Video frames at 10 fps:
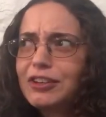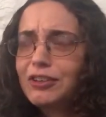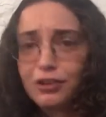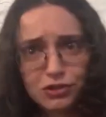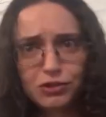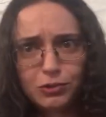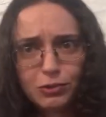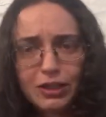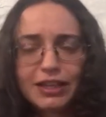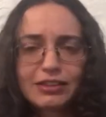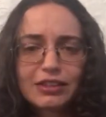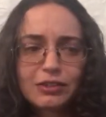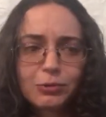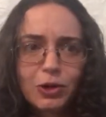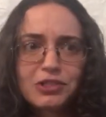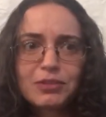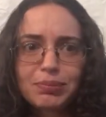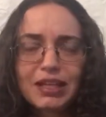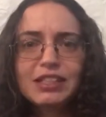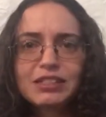the zoo. Like, there was a
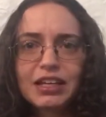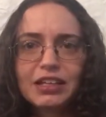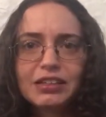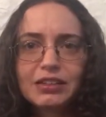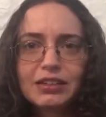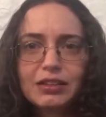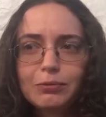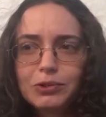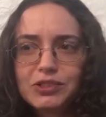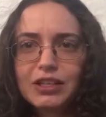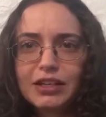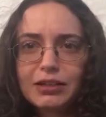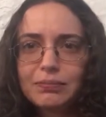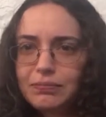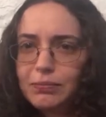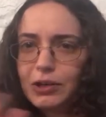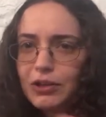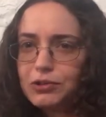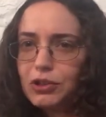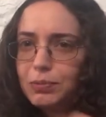playset that was like one of
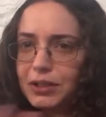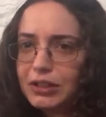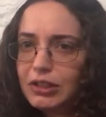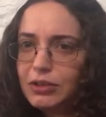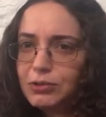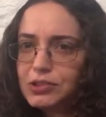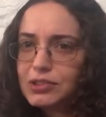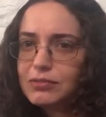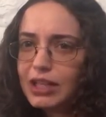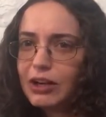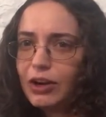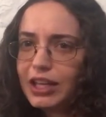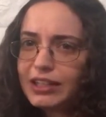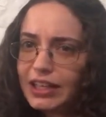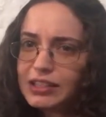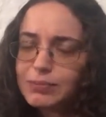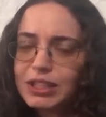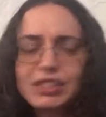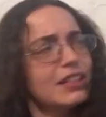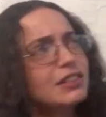those open and close carrying case
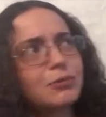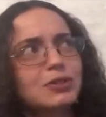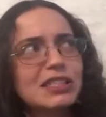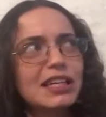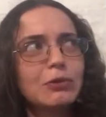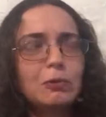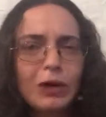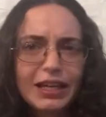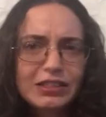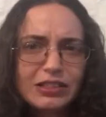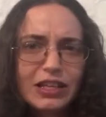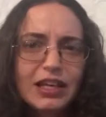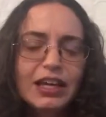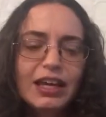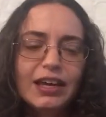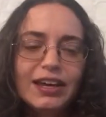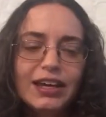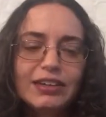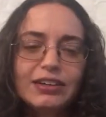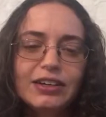playsets. It was like white,
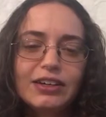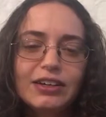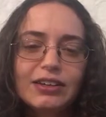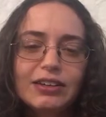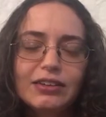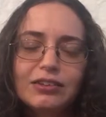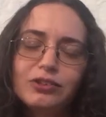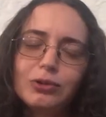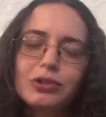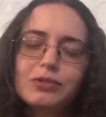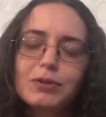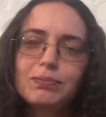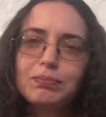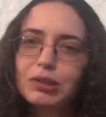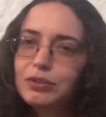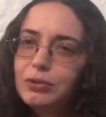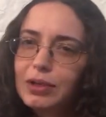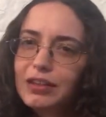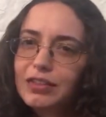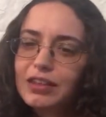and the doors were blue,
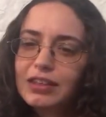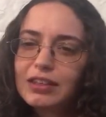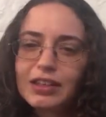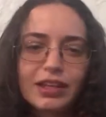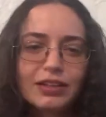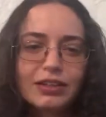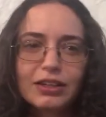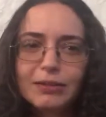I think, and